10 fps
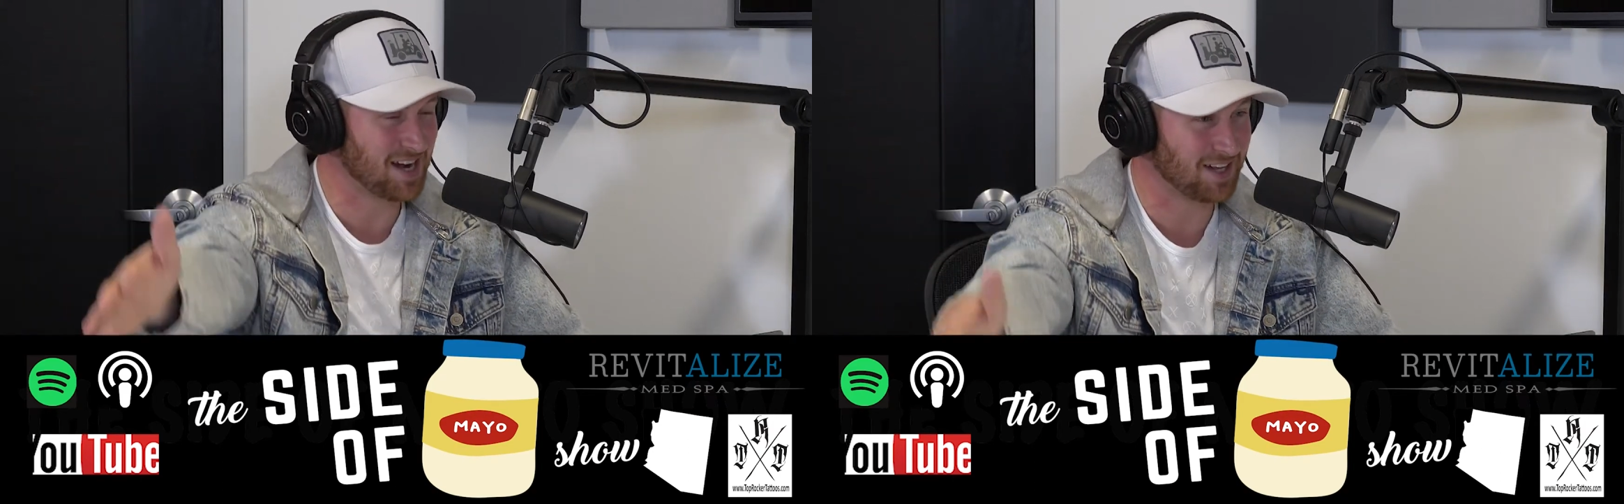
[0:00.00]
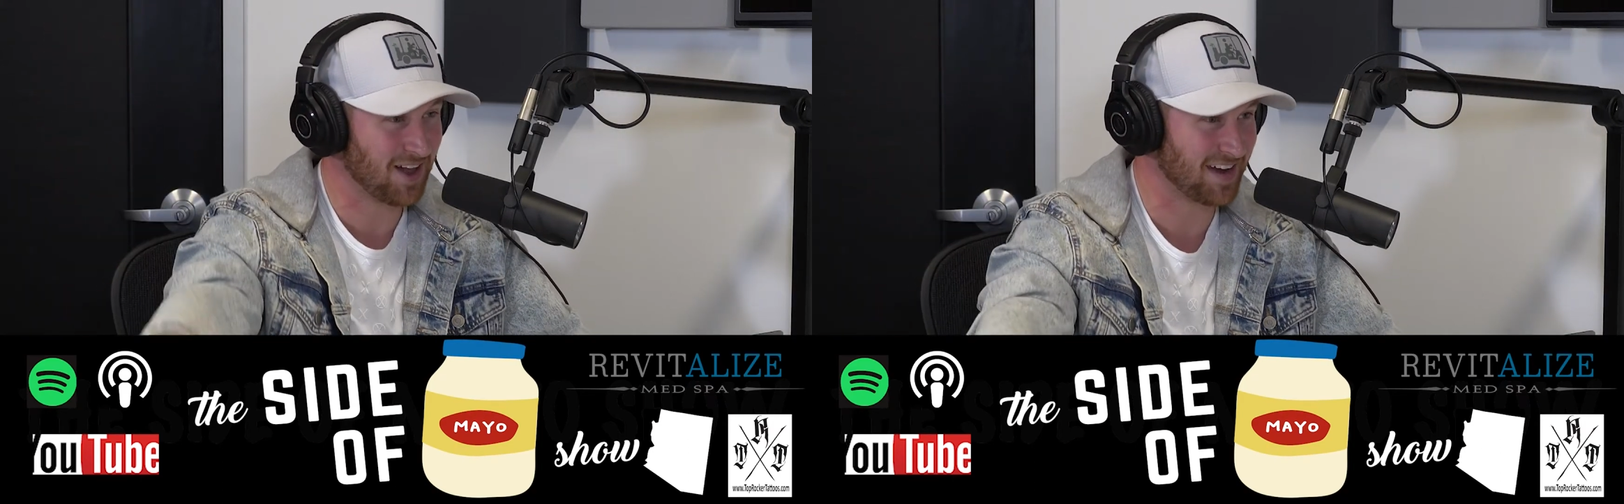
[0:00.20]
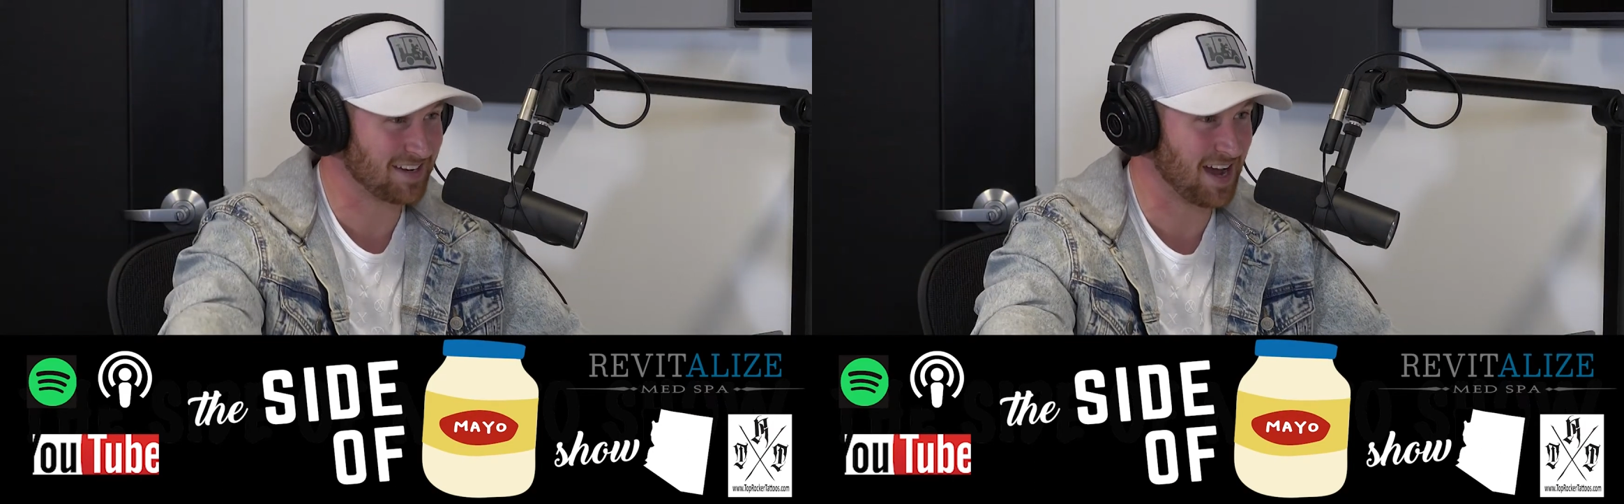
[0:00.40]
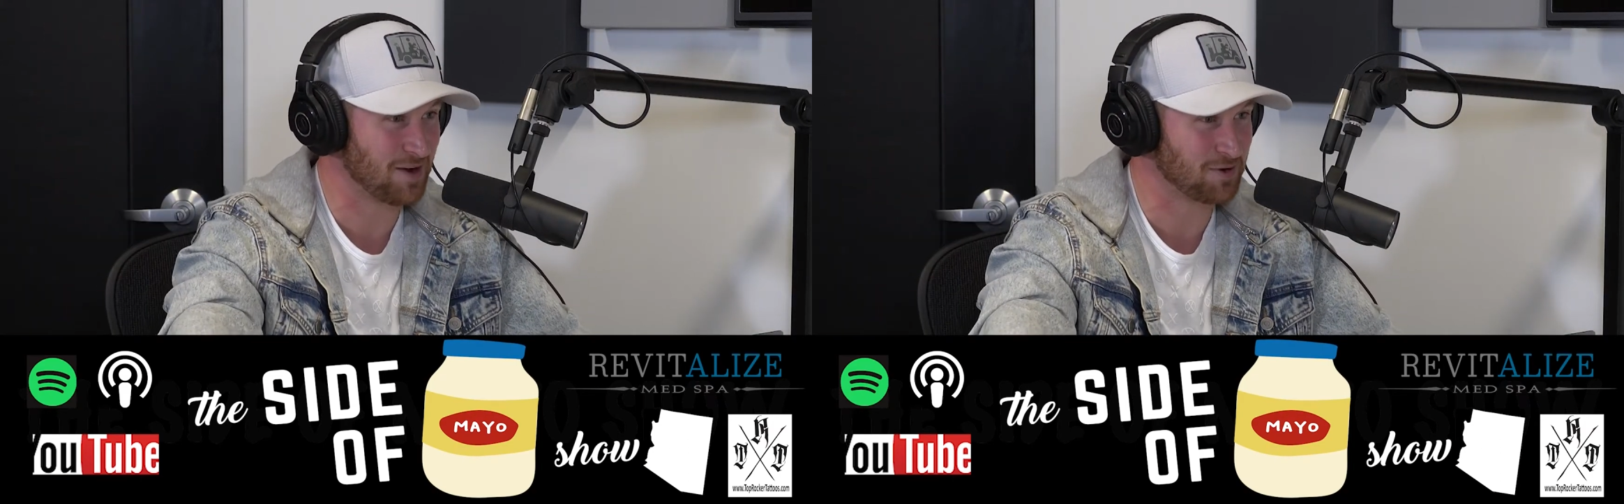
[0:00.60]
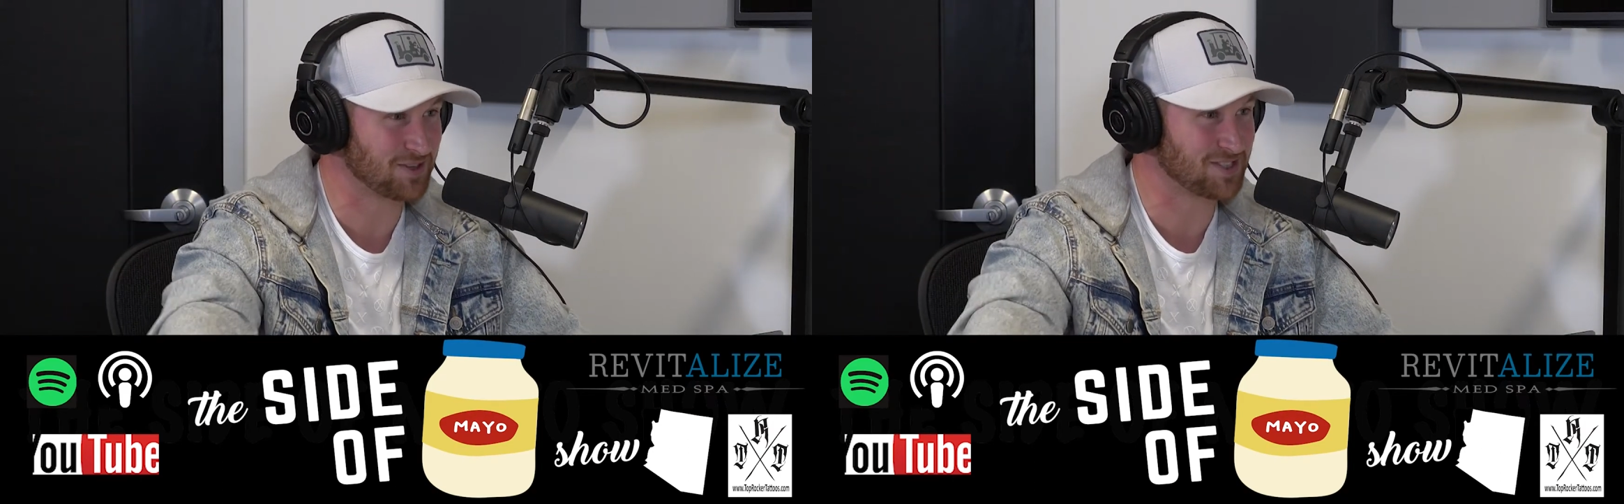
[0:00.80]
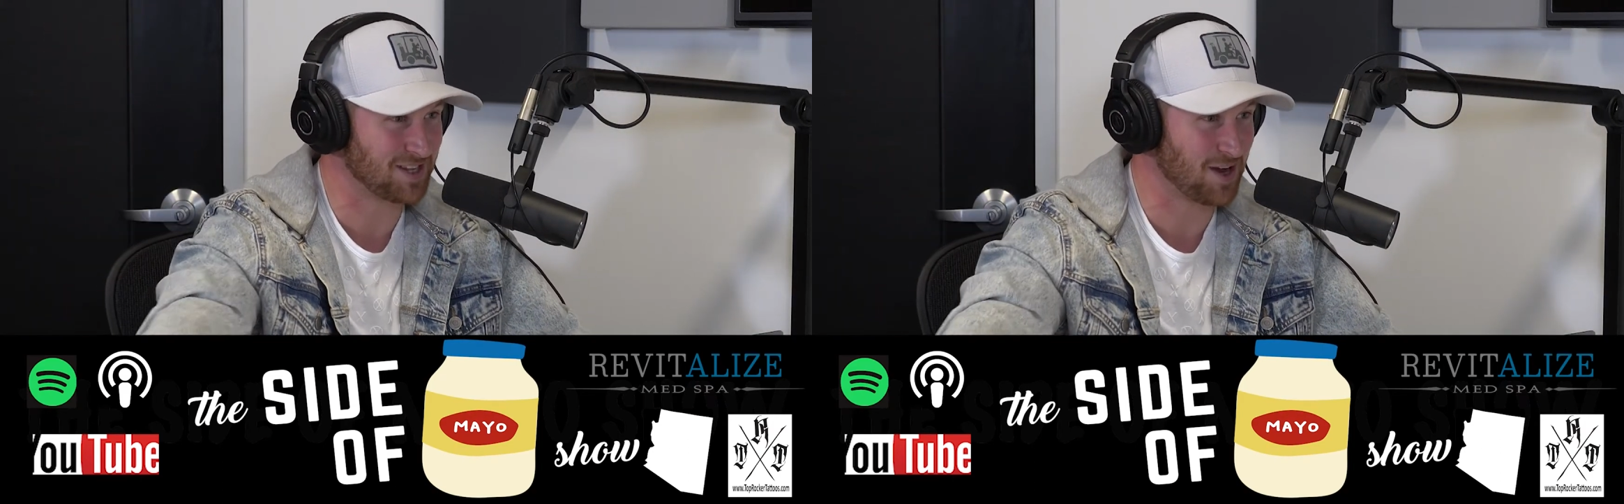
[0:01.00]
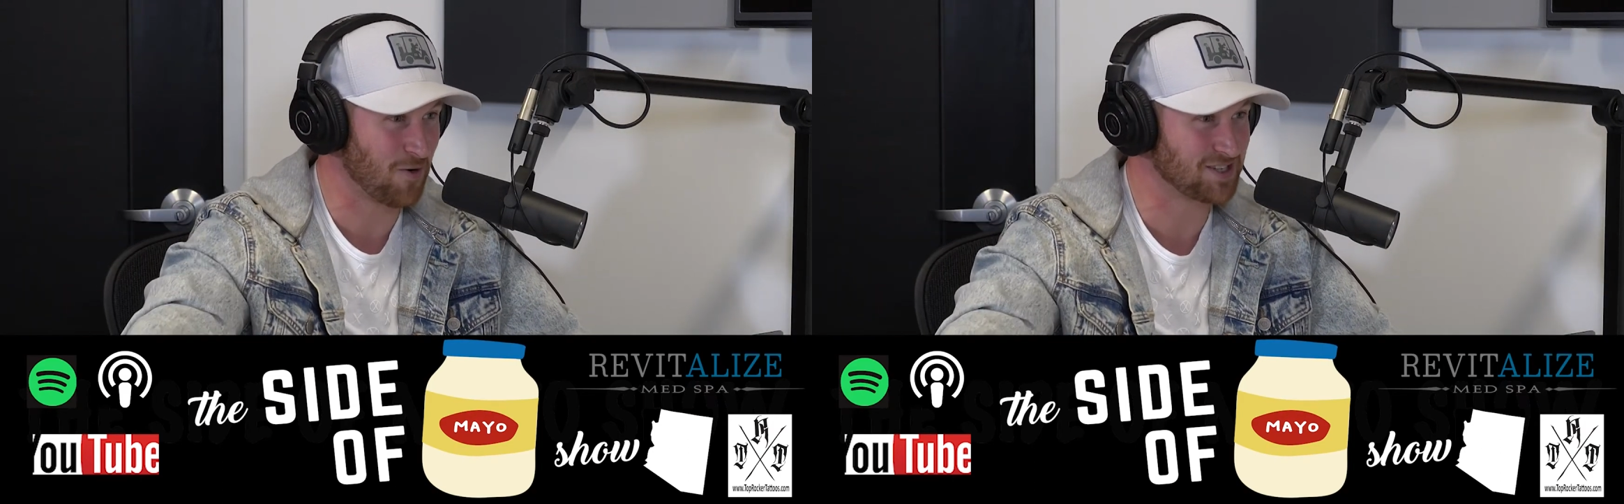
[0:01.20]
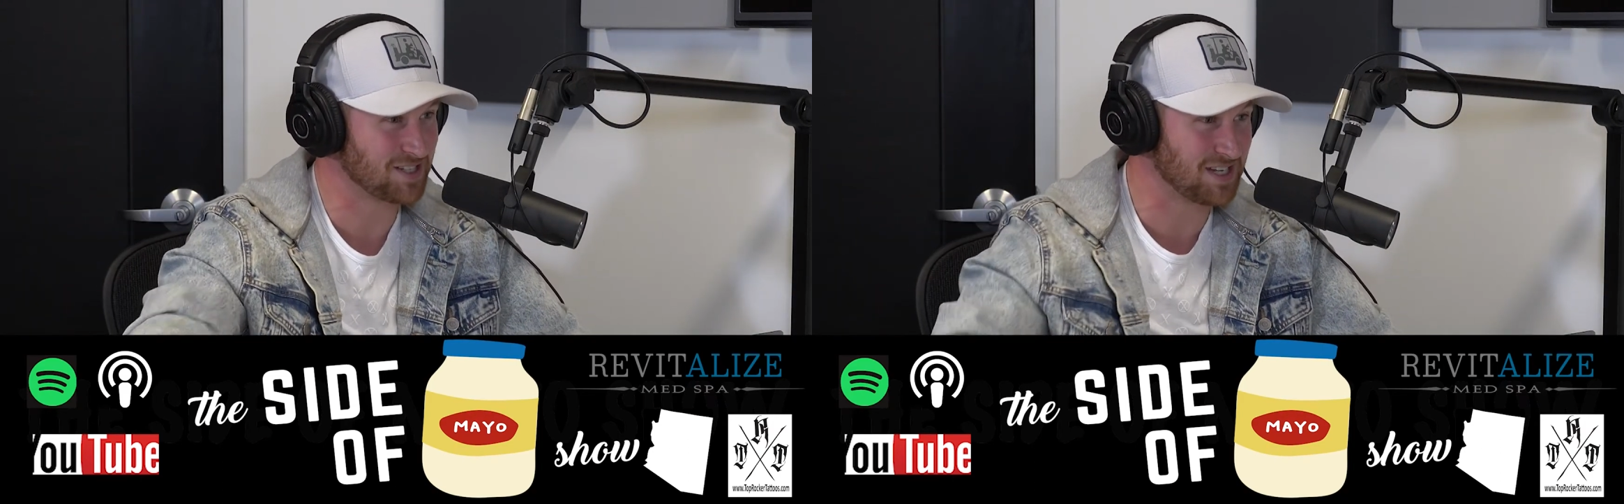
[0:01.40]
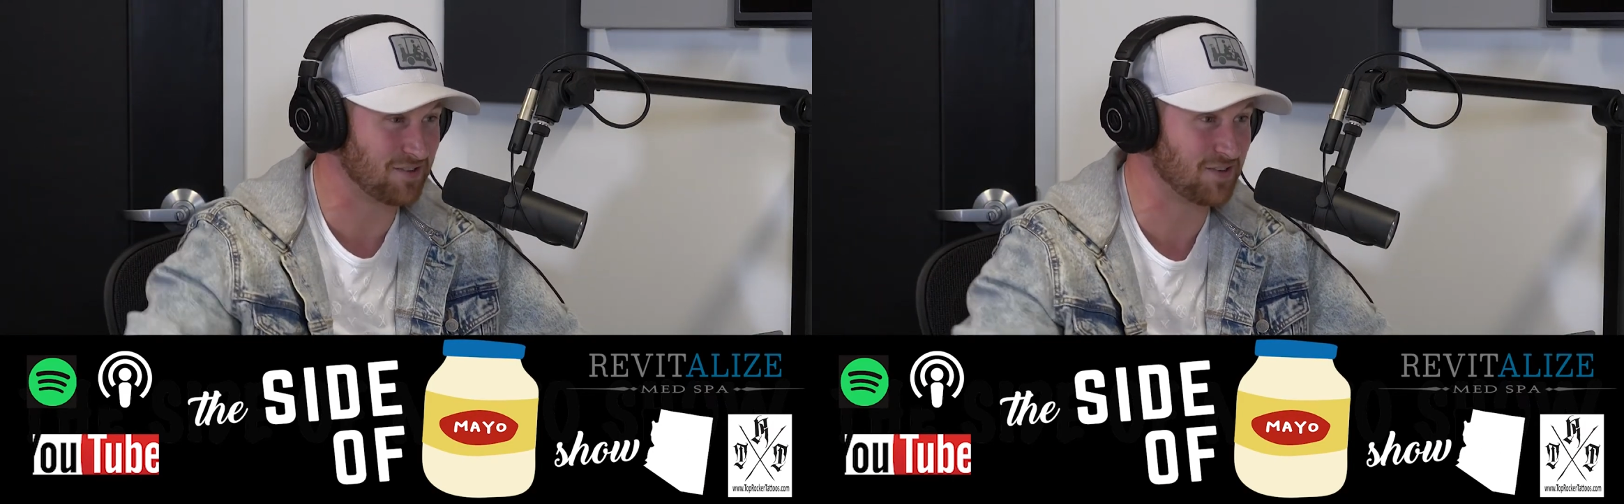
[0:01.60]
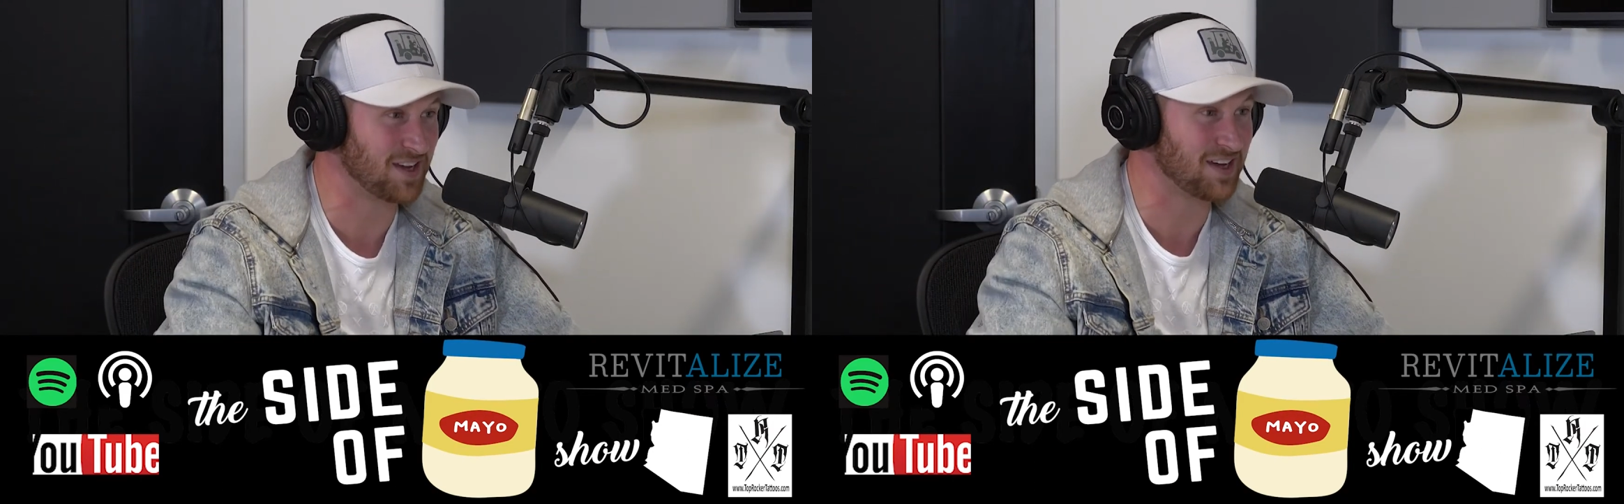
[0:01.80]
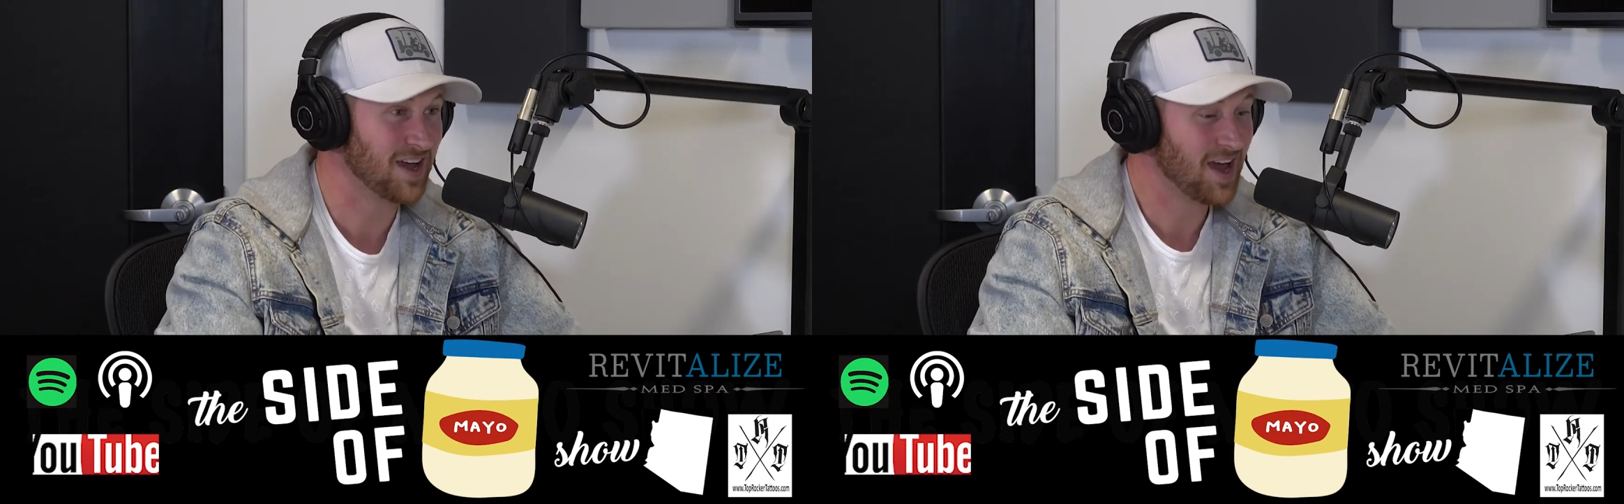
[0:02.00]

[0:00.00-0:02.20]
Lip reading: o'clock at night when you're sitting there watching TV,